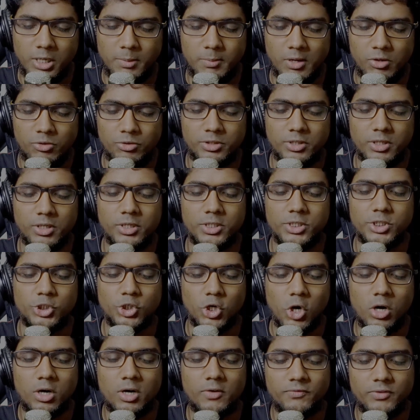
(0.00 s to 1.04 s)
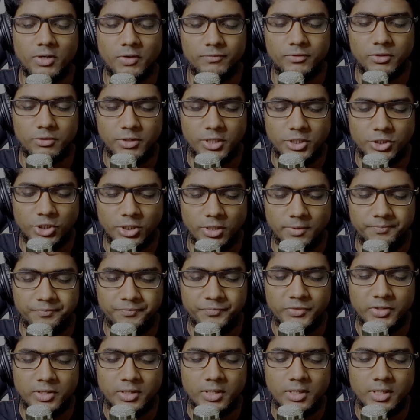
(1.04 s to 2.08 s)
about the geography of the region,
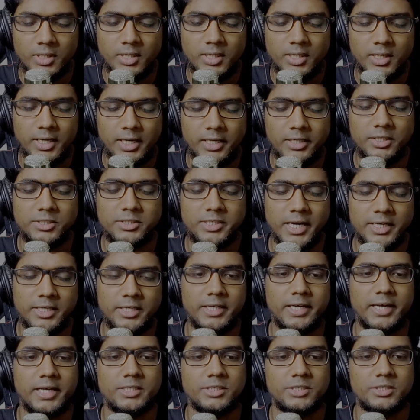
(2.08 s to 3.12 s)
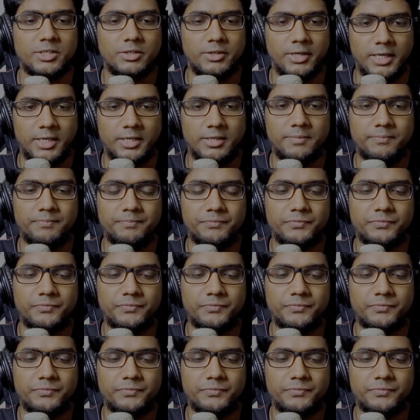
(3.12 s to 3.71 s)
he decided against a raid.